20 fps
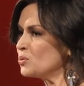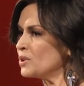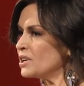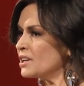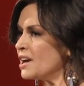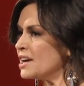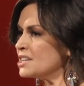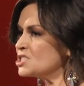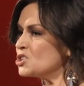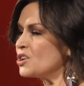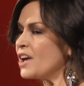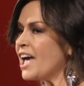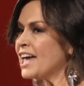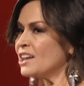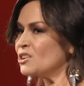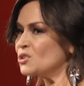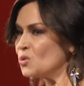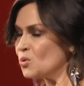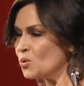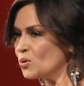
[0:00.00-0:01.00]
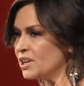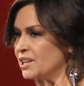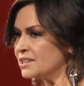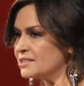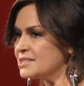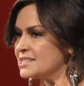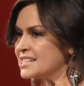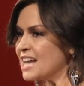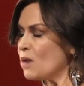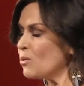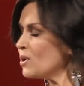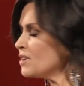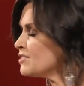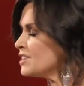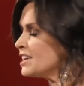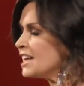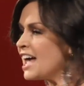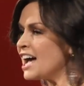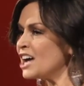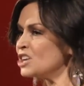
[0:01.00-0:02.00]
realised you had an audience, however
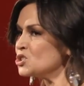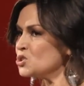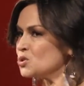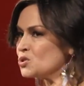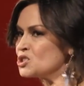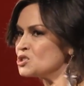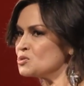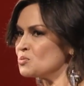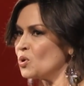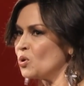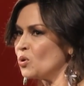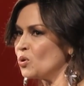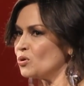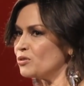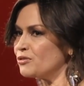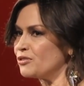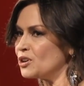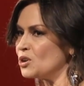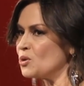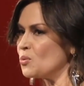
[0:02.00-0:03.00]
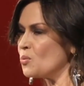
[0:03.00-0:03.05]
large or small, for your